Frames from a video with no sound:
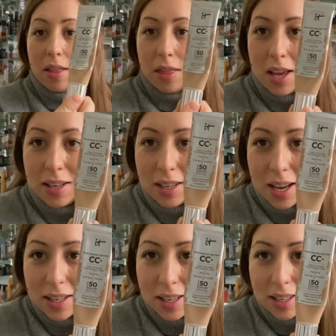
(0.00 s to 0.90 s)
this
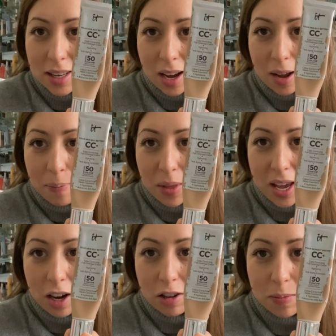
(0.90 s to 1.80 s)
is um, the
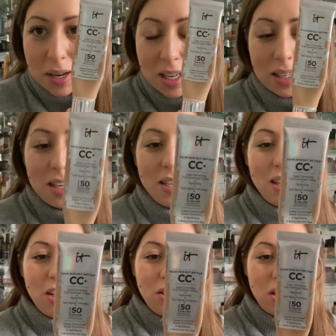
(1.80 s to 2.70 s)
It Cosmetics
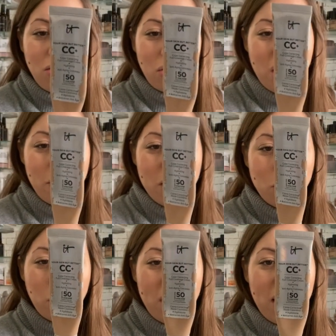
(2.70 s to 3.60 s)
CC cream. It's
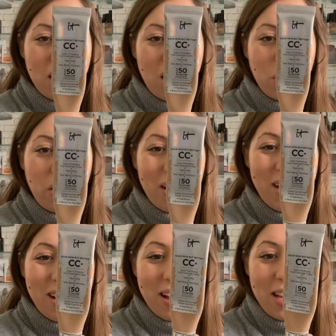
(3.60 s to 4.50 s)
brilliant. I wear it
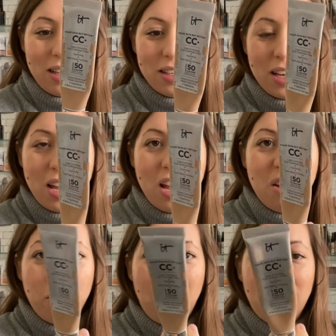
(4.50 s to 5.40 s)
in light,
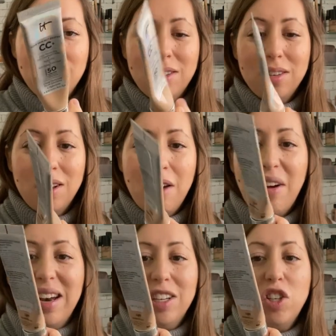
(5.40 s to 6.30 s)
but I've
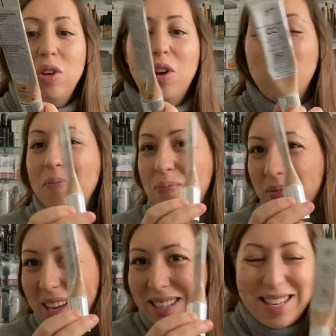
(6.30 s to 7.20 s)
had it too
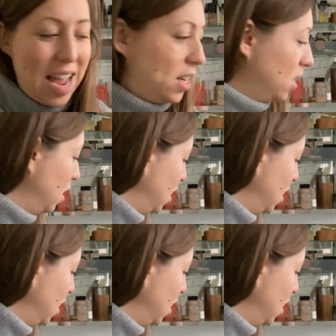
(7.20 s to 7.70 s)
long. It's dead.